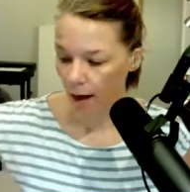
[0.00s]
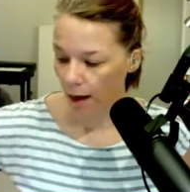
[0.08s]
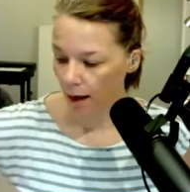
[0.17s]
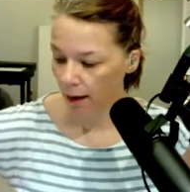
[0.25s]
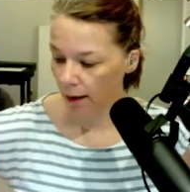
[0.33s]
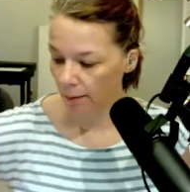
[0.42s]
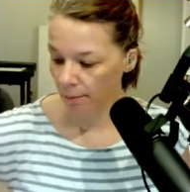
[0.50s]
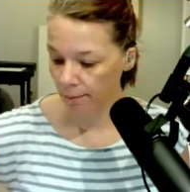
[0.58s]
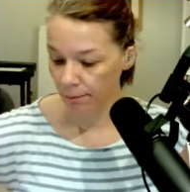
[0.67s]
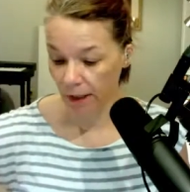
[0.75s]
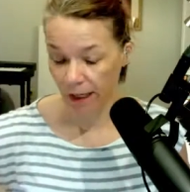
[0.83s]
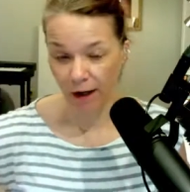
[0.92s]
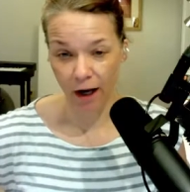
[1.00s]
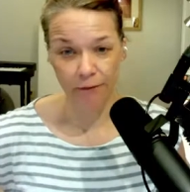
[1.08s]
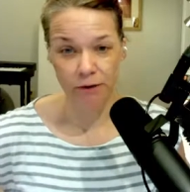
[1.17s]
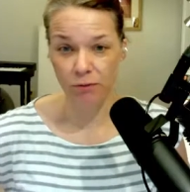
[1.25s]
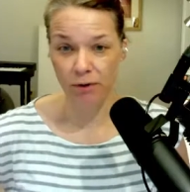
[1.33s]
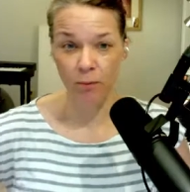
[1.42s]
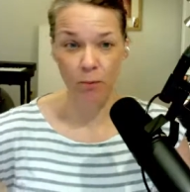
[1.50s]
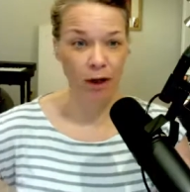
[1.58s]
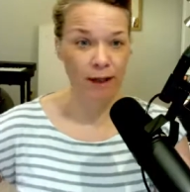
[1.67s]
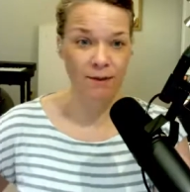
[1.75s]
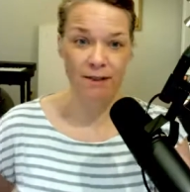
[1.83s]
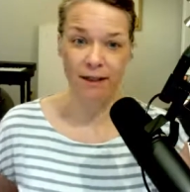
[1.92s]
And I often do it while
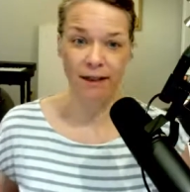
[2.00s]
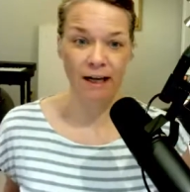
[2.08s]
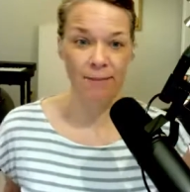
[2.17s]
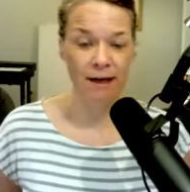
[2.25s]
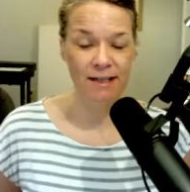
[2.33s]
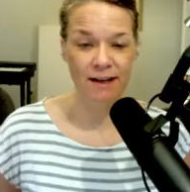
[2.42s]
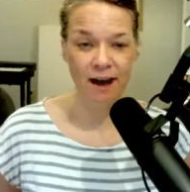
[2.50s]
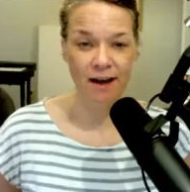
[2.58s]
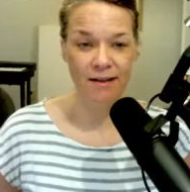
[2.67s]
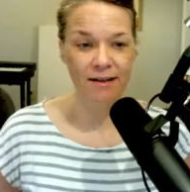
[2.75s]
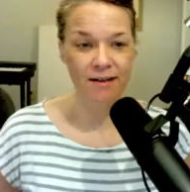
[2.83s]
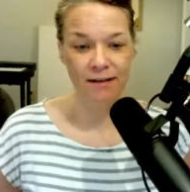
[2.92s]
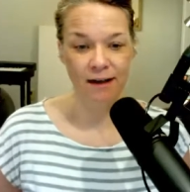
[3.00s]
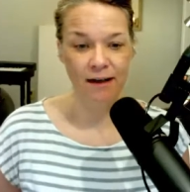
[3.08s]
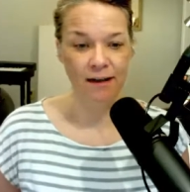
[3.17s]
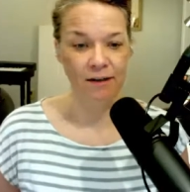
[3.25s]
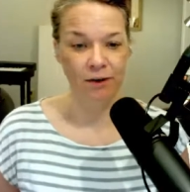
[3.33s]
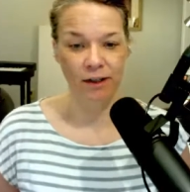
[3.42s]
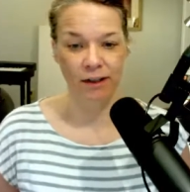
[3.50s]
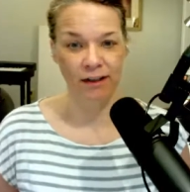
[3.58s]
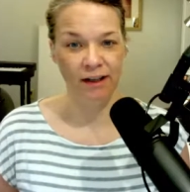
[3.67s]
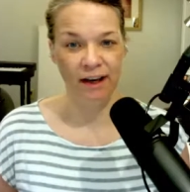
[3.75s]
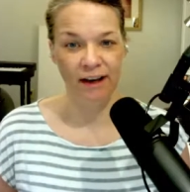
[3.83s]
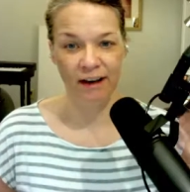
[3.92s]
I'm sitting at my desk,
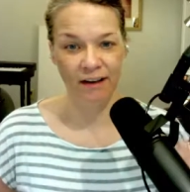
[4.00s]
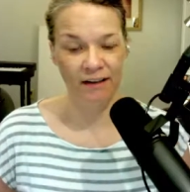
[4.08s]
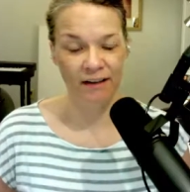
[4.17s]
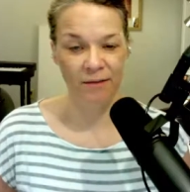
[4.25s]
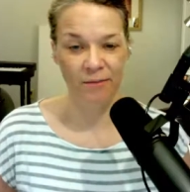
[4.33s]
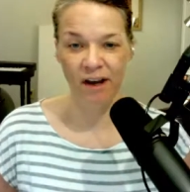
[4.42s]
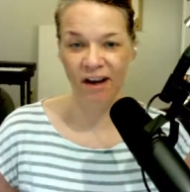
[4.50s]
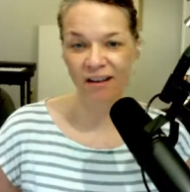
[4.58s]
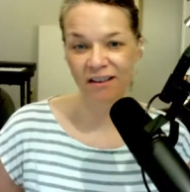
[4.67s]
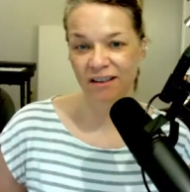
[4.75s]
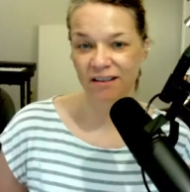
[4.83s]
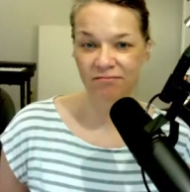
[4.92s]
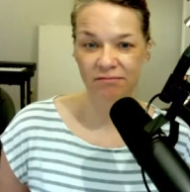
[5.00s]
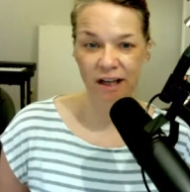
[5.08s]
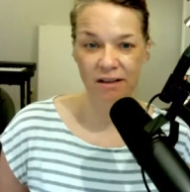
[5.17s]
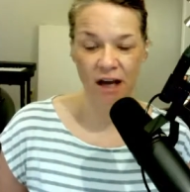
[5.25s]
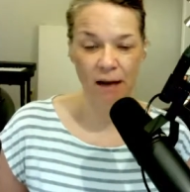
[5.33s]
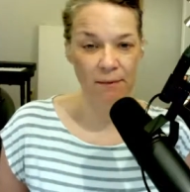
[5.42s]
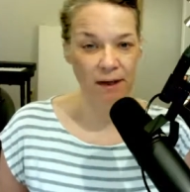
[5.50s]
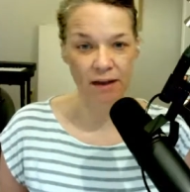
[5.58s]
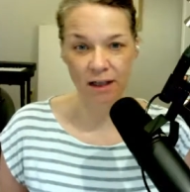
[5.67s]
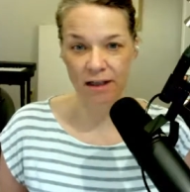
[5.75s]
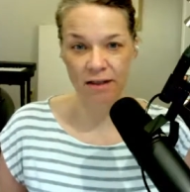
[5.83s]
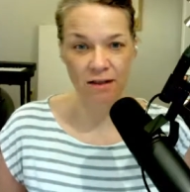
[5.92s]
looking at email and typing
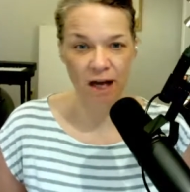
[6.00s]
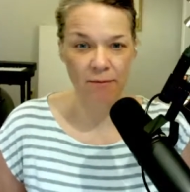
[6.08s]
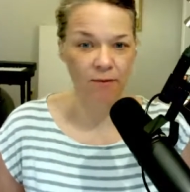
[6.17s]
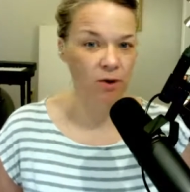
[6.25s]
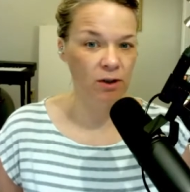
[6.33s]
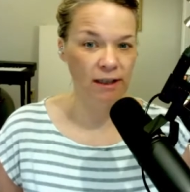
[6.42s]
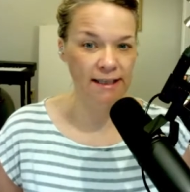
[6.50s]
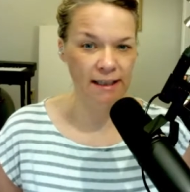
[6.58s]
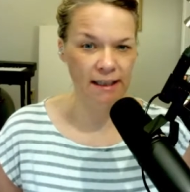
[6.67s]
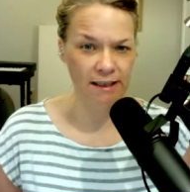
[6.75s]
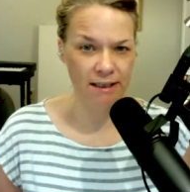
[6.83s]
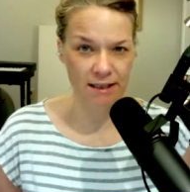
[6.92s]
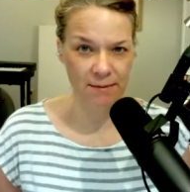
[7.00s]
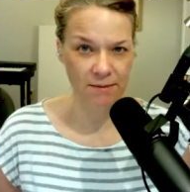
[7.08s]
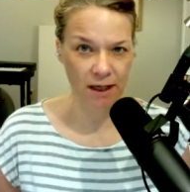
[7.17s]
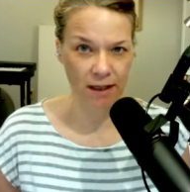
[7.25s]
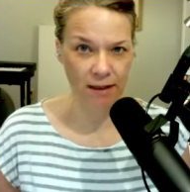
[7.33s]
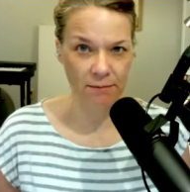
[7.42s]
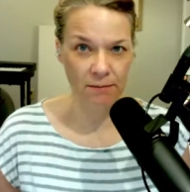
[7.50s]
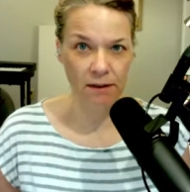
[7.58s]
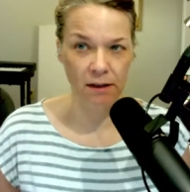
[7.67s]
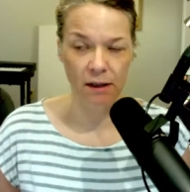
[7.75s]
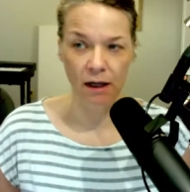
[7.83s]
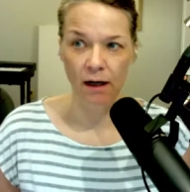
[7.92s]
things. I'm vocalizing at the same time.
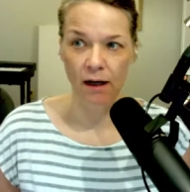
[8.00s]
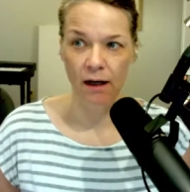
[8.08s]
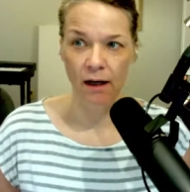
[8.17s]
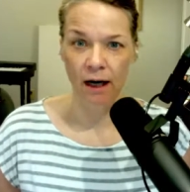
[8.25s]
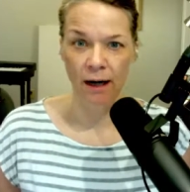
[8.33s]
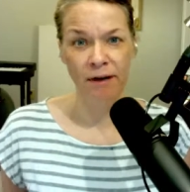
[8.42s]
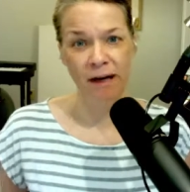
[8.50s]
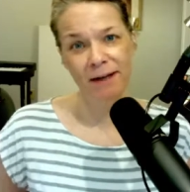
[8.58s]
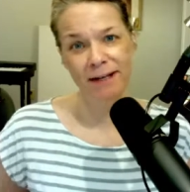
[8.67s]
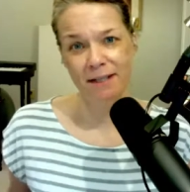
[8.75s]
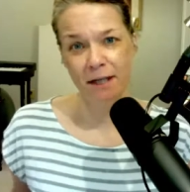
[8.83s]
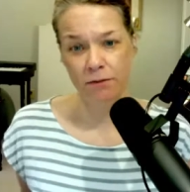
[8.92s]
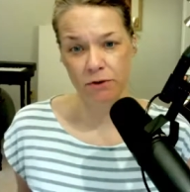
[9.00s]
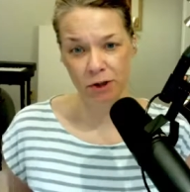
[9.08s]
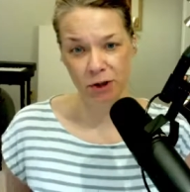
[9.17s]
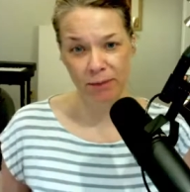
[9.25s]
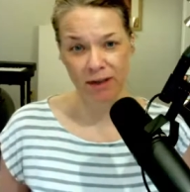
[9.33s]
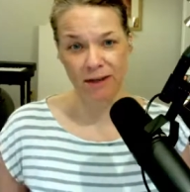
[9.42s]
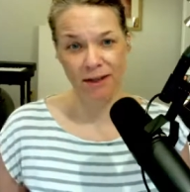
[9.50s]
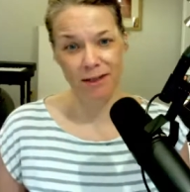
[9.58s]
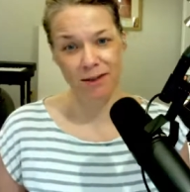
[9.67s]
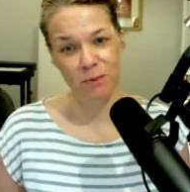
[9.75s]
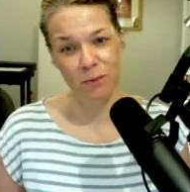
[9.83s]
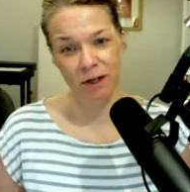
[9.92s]
I'm by myself, so nobody
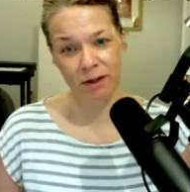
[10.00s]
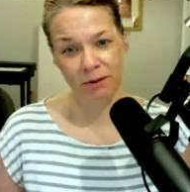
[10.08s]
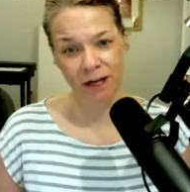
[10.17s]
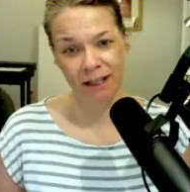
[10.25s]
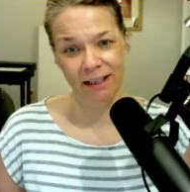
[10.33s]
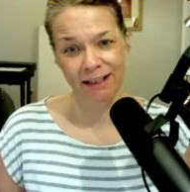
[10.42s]
thinks it's weird, right?